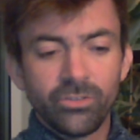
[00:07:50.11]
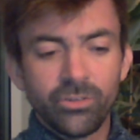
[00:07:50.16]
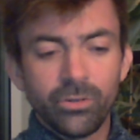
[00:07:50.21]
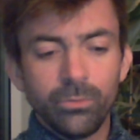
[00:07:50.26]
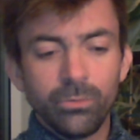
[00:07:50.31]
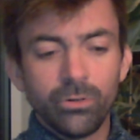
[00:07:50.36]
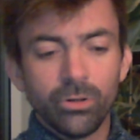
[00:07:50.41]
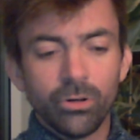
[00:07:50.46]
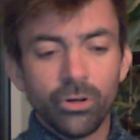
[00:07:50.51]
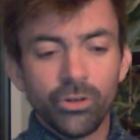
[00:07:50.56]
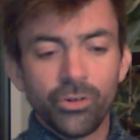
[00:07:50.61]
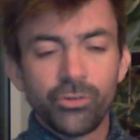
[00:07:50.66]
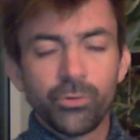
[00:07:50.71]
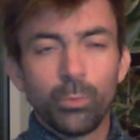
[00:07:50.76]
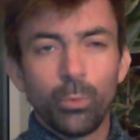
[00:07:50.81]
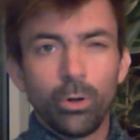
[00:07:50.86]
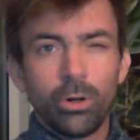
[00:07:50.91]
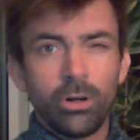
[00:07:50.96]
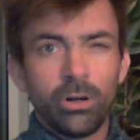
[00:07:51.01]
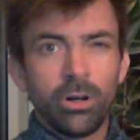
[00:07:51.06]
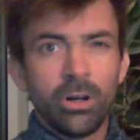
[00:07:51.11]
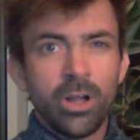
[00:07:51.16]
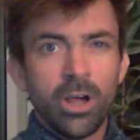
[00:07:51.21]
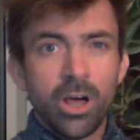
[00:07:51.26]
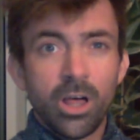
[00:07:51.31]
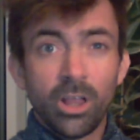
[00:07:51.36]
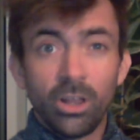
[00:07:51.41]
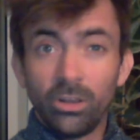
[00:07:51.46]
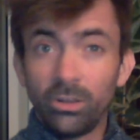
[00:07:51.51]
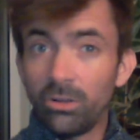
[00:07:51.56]
two doors were
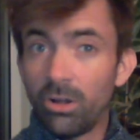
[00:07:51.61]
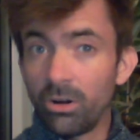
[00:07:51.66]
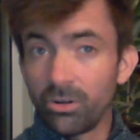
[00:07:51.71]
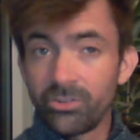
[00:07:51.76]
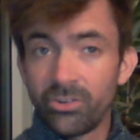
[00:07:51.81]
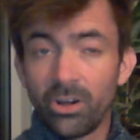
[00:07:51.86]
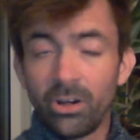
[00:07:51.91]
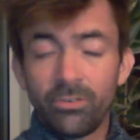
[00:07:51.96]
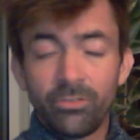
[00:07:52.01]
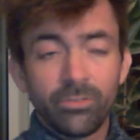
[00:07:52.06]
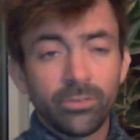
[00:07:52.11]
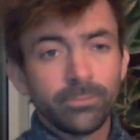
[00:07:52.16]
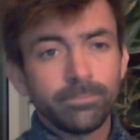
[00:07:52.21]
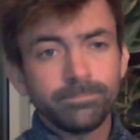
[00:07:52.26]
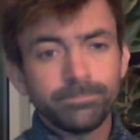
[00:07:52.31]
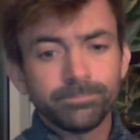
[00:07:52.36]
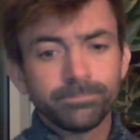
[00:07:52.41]
locked off.